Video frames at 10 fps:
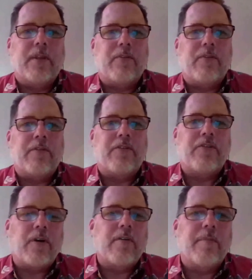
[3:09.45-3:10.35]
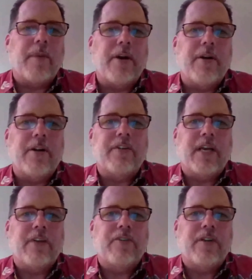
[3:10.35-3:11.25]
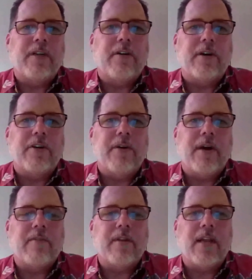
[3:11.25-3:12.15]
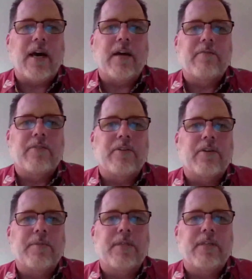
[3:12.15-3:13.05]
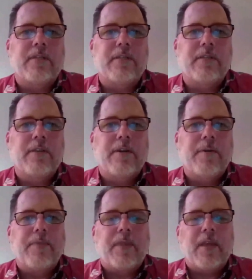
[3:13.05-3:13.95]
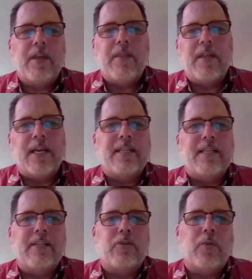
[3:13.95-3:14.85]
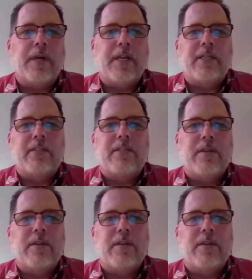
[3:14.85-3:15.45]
sort of the start of the modern education era, you have a lot of circumstances in the 1920s